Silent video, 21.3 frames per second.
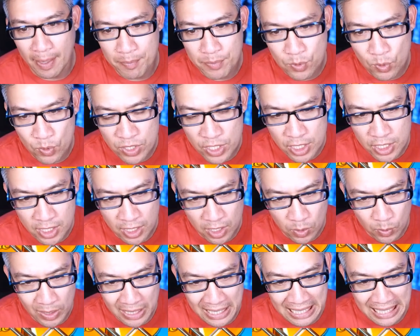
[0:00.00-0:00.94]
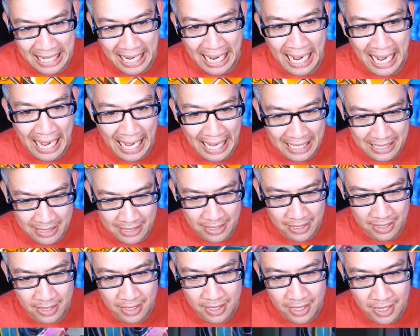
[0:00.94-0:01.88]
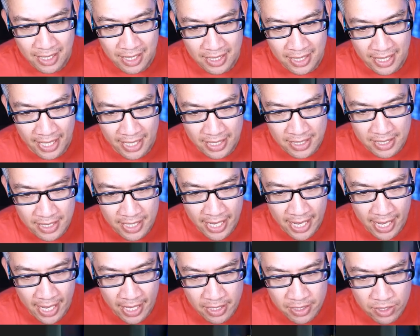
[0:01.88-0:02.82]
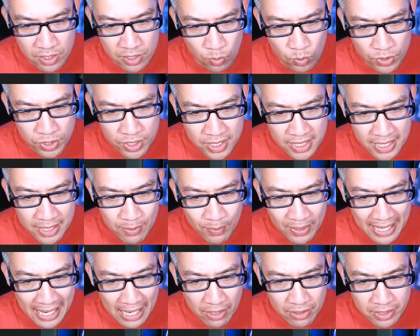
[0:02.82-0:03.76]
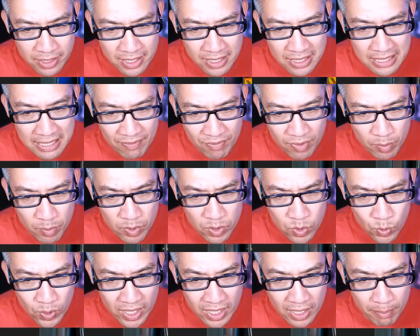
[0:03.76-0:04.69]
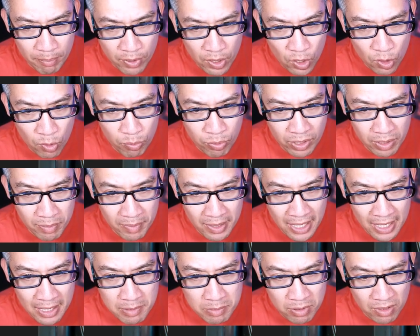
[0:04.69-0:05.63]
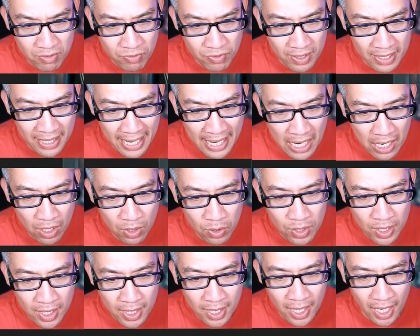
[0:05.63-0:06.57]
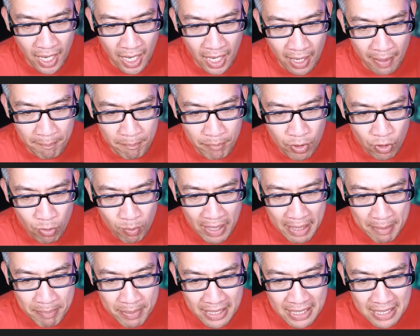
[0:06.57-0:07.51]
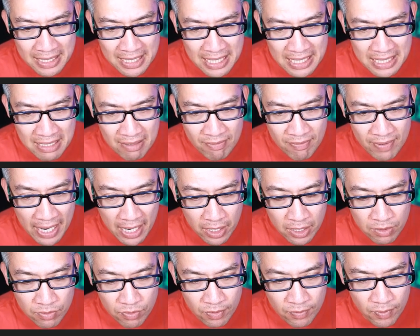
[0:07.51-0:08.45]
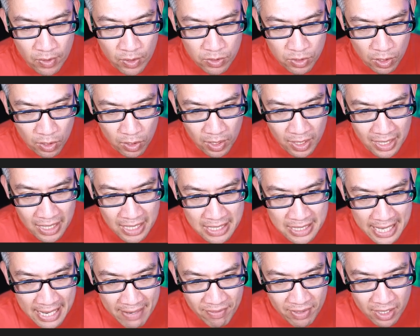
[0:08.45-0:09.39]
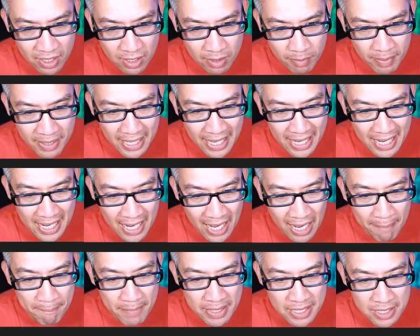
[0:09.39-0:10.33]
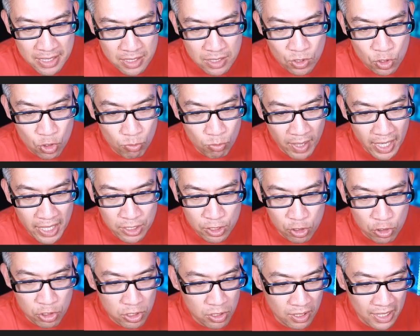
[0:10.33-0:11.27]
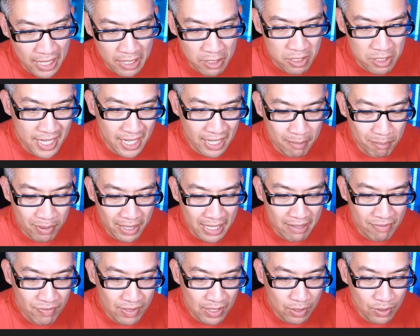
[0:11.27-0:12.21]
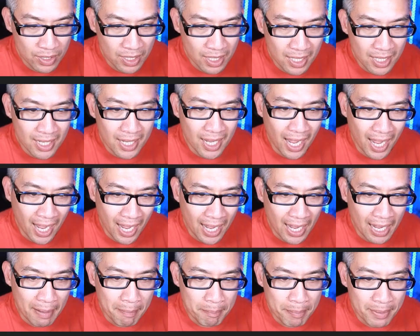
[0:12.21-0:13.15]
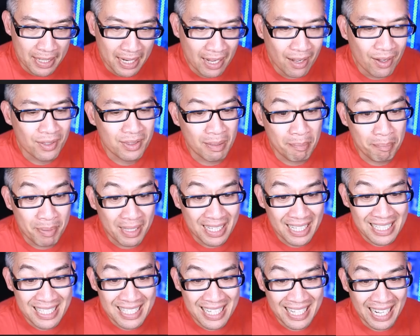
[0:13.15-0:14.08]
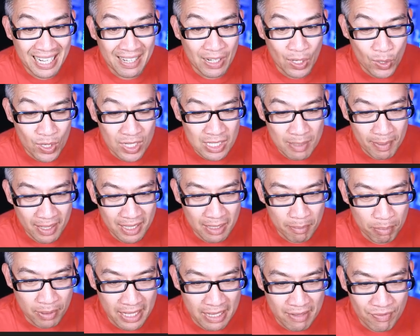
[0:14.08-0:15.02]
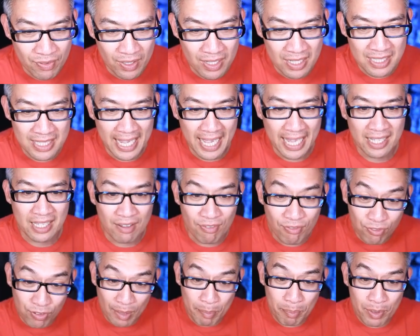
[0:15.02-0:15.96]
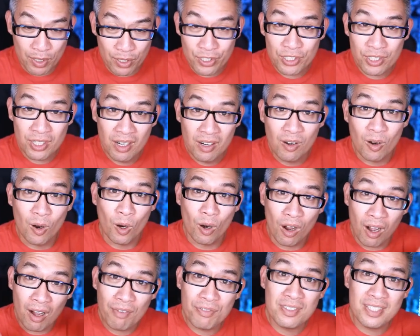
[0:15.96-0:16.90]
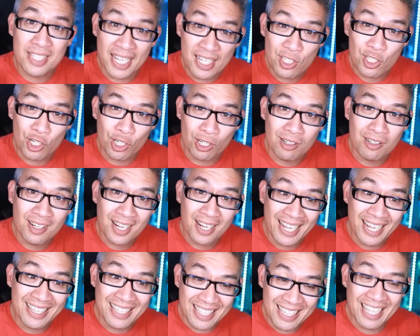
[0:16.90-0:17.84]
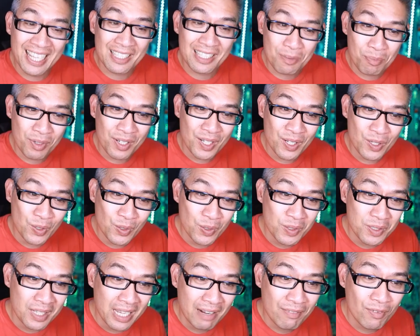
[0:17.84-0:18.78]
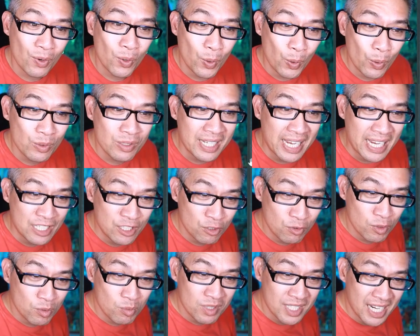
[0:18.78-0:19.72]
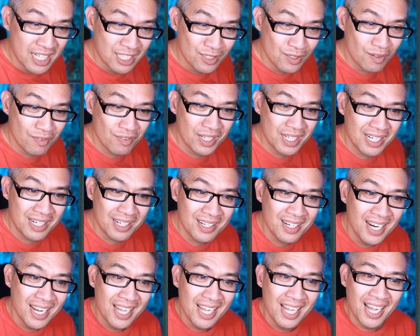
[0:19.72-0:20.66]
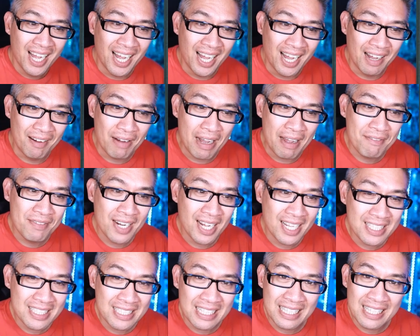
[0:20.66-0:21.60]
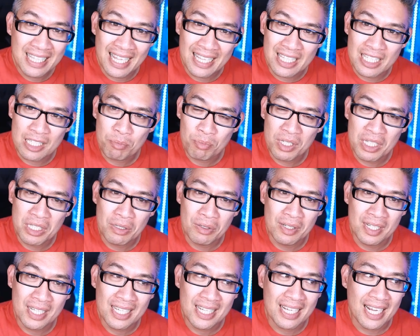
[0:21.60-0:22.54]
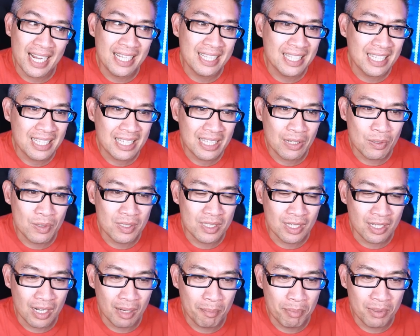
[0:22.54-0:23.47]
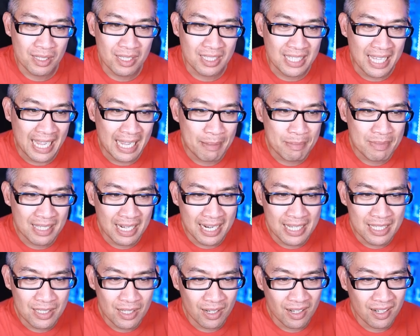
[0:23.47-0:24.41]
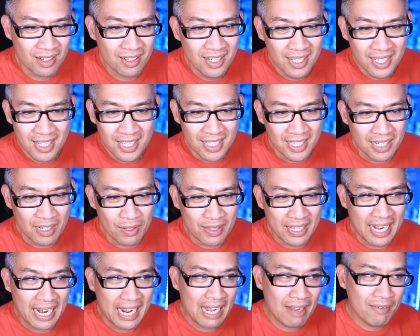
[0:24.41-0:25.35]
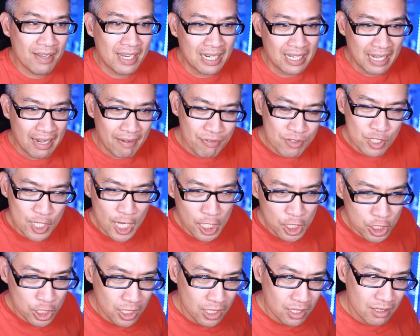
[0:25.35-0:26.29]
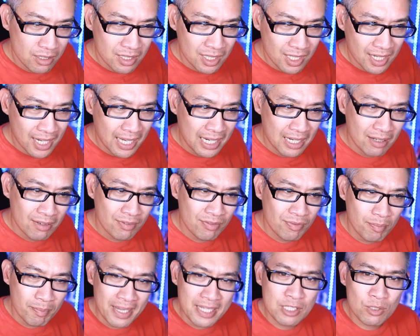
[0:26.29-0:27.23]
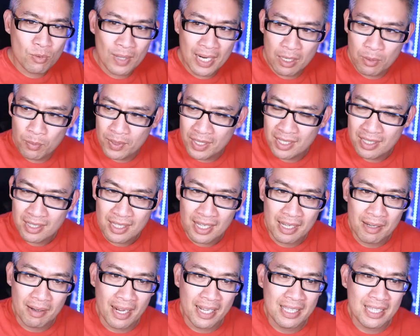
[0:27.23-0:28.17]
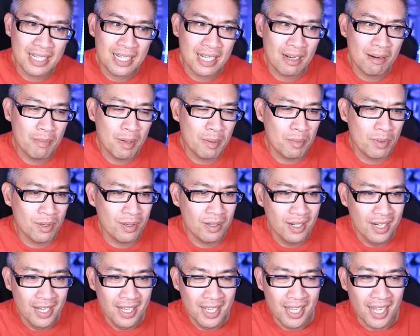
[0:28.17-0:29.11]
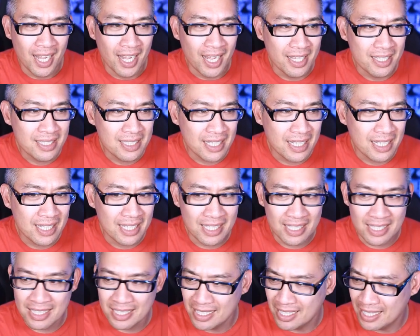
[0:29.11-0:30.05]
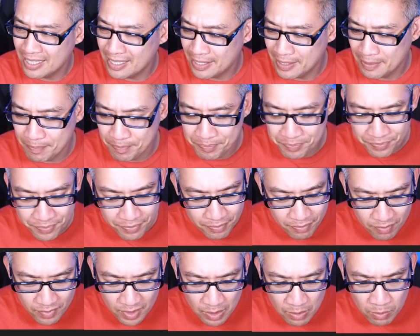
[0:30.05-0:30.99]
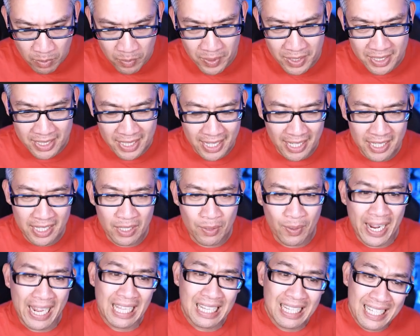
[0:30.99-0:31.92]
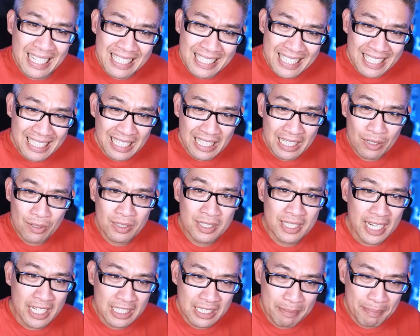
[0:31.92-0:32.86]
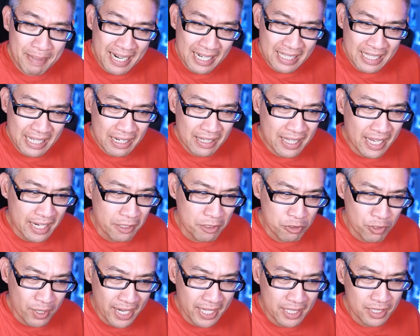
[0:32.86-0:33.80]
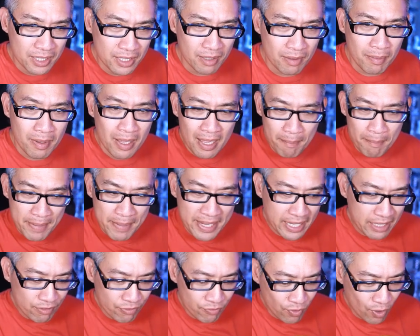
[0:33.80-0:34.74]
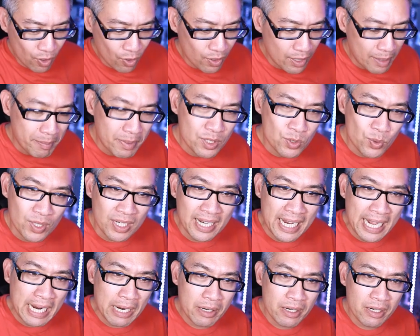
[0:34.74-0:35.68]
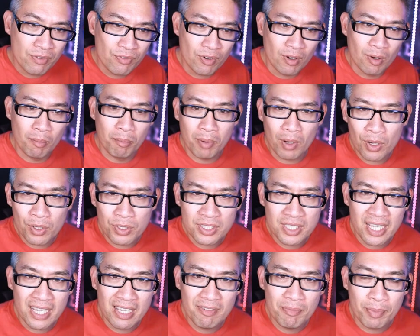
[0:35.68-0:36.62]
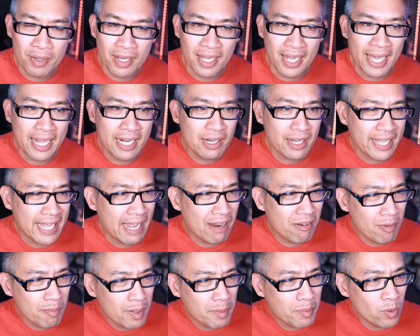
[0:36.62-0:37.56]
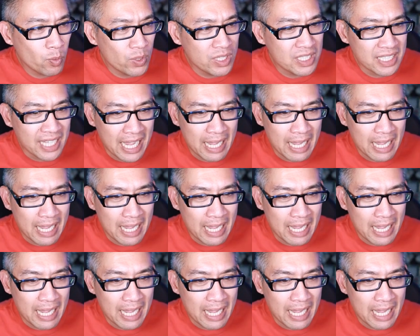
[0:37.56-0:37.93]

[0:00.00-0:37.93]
So it's just an acrylic hand that is there. So we'll see what else is different between the pro premium, but for now, pro might be a decent value for folks that are looking to save a little bit and not miss too much. You still got your second playfield, but the biggest thing I noticed about the playfield is that the flippers are off center. I think that's pretty cool. You have a whole Danger Room section over here. I've not seen that. That's pretty unique. I think there was a couple of games that I saw, that have a left section to kind of mess around with. I think I remember seeing, what was it? Aliens has a little section back there that you're trying to make it fall in between an area for a ball save, but can't remember which